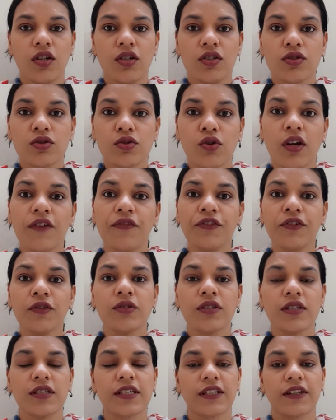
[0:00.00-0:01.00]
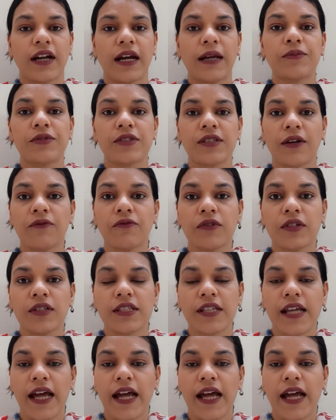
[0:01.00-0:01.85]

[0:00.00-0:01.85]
So if you describe someone's